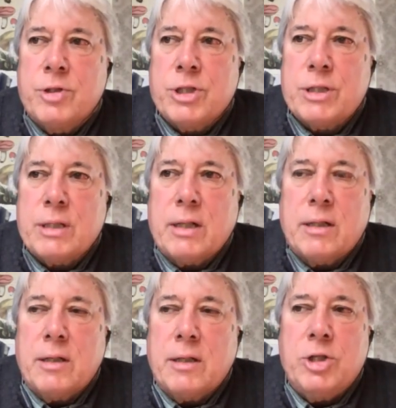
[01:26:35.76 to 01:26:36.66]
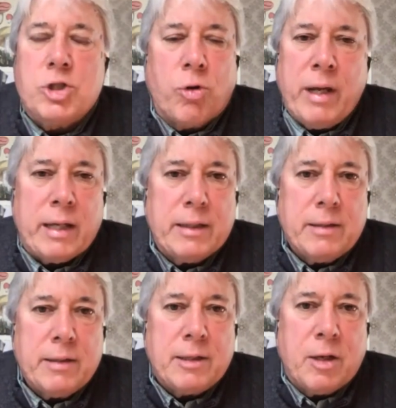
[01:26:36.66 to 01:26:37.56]
just enjoy it,
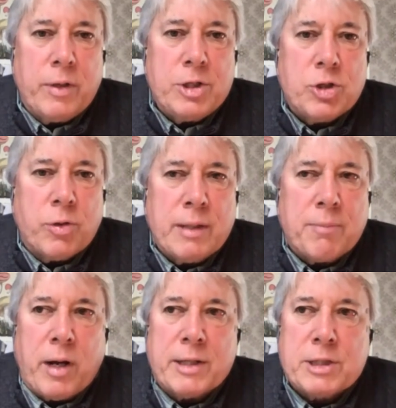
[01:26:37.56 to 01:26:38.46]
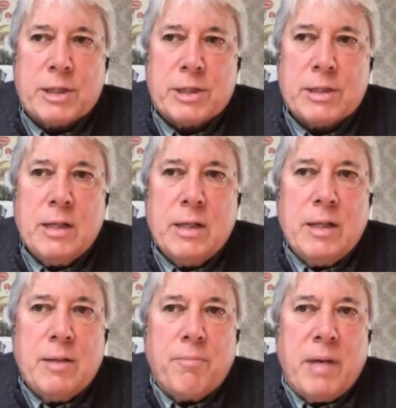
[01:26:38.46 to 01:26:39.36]
you know, enjoy the process,
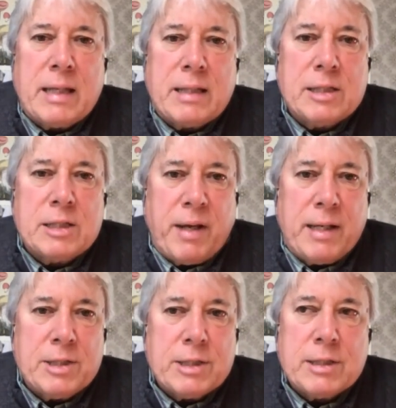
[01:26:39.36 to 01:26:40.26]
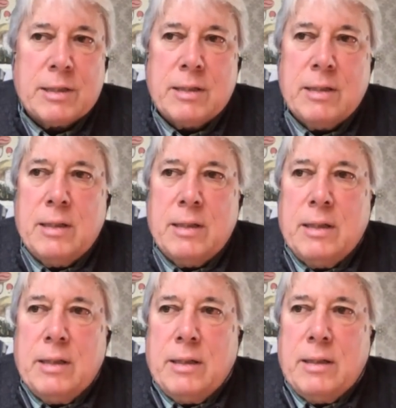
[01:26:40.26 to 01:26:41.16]
make the space
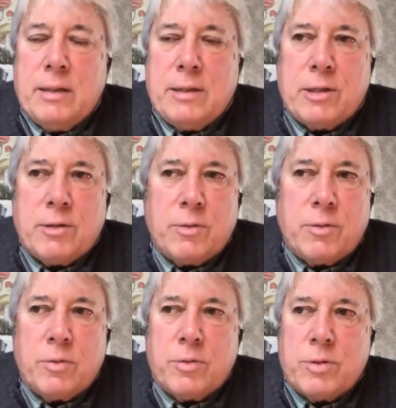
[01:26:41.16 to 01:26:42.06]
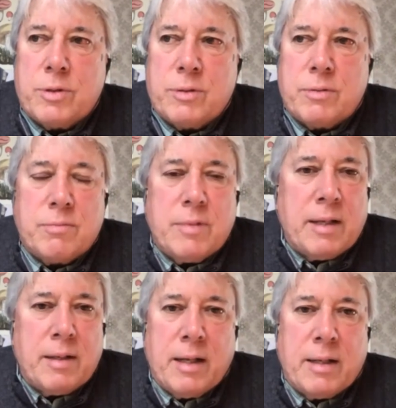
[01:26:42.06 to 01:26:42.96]
to
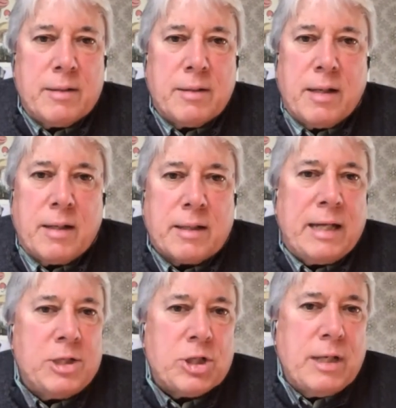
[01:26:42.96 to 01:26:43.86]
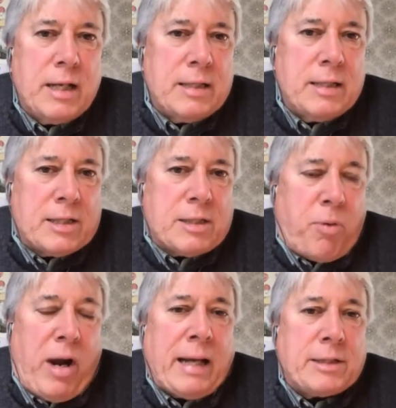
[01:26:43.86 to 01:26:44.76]
and and engage it in as a
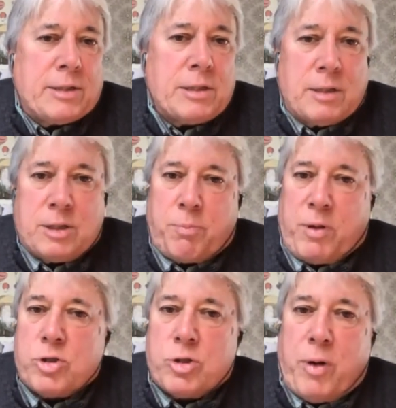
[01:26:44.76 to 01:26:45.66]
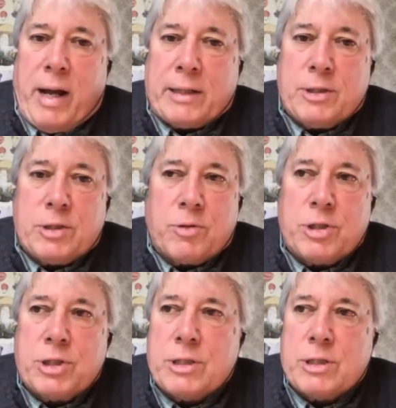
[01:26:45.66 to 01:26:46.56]
practice a spiritual practice or
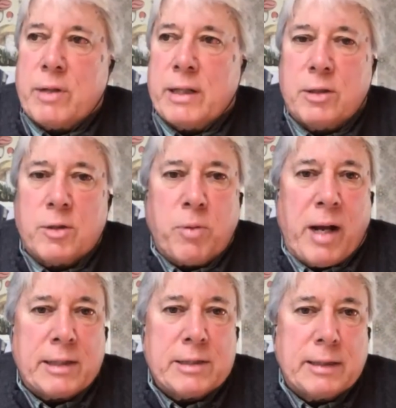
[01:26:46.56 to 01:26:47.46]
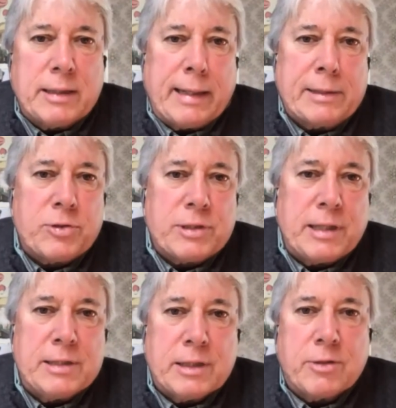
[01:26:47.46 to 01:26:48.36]
just a regular practice like
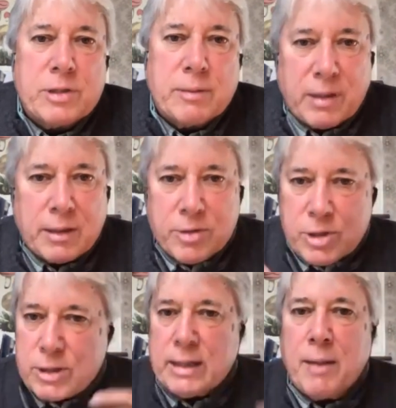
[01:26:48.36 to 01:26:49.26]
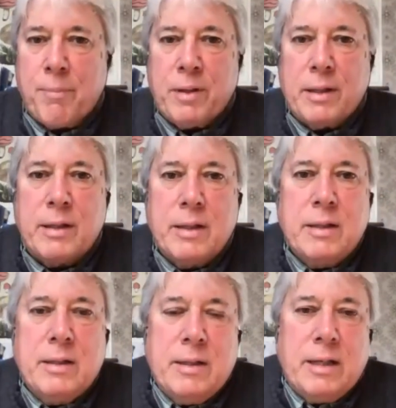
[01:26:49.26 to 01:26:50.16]
exercising or something you just get up and
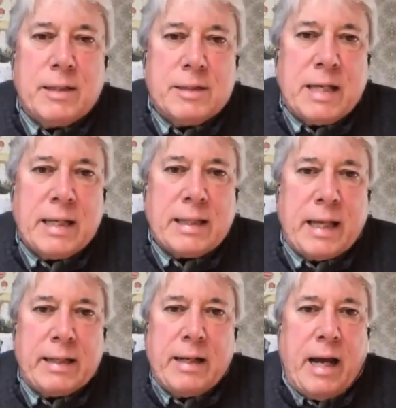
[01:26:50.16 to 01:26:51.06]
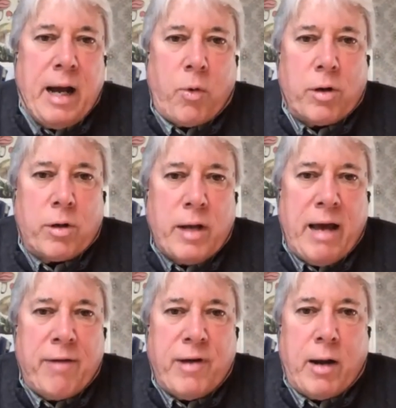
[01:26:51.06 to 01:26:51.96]
and take that hour
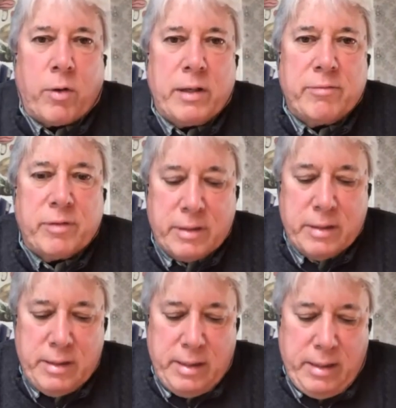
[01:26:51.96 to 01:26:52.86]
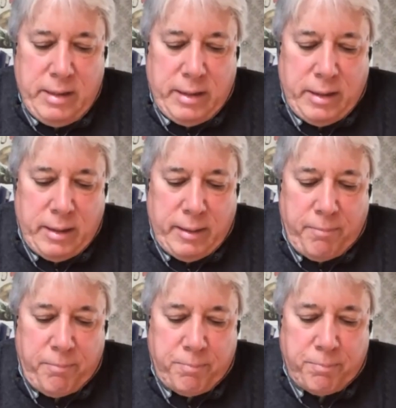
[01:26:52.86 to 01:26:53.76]
half hour even
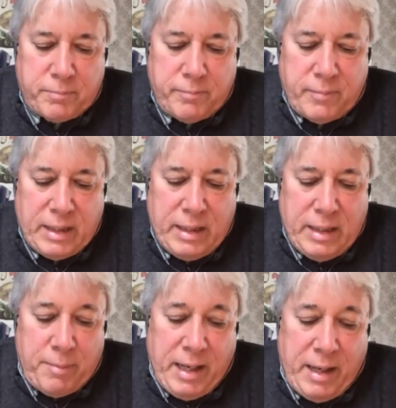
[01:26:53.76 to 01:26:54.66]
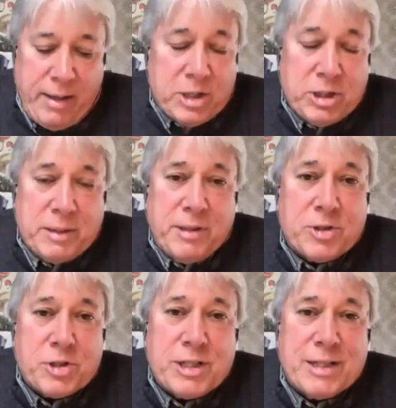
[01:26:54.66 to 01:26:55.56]
um i mean i'd actually be
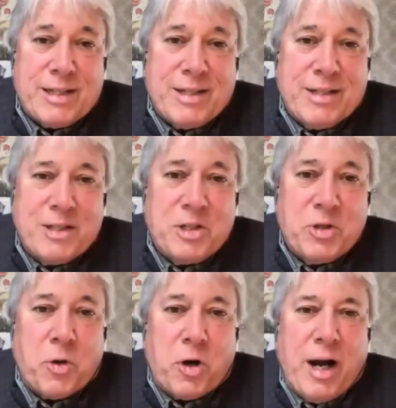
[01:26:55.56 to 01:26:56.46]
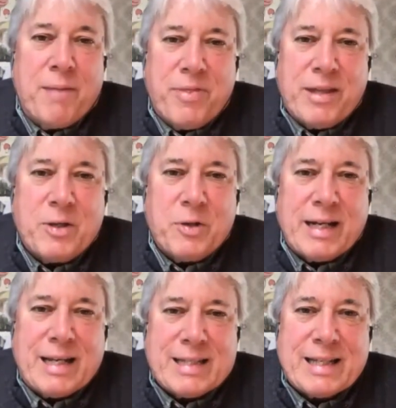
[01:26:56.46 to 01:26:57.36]
interested in in your i think you
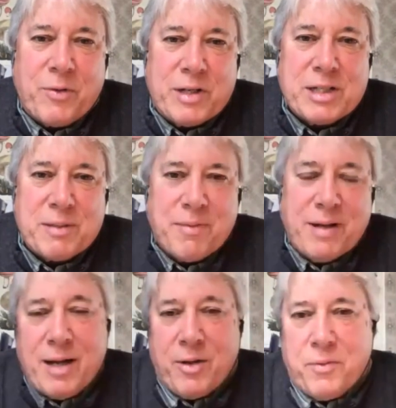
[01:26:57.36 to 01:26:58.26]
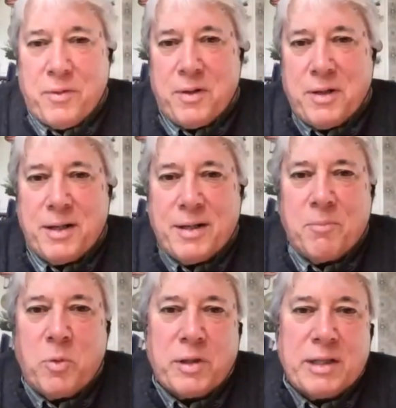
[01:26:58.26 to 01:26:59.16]
get asked that question i don't uh,
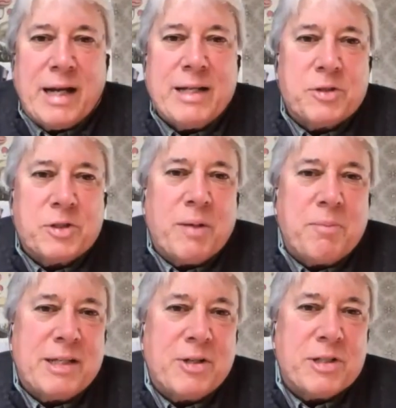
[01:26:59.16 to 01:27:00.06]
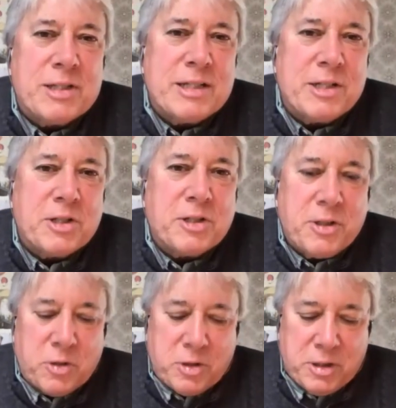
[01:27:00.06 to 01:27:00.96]
more than i do so i'd be curious to hear mm-hmm.
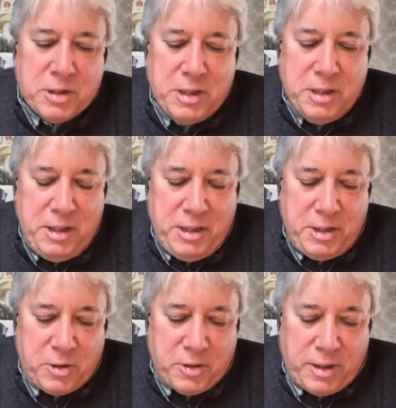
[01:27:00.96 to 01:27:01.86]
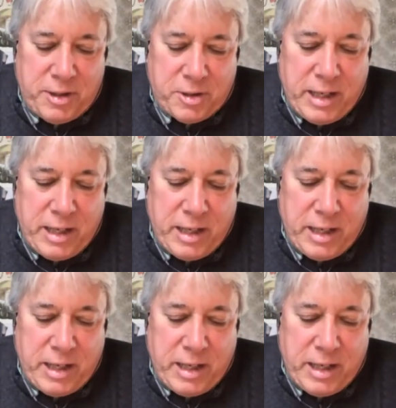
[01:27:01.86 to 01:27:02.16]
your your your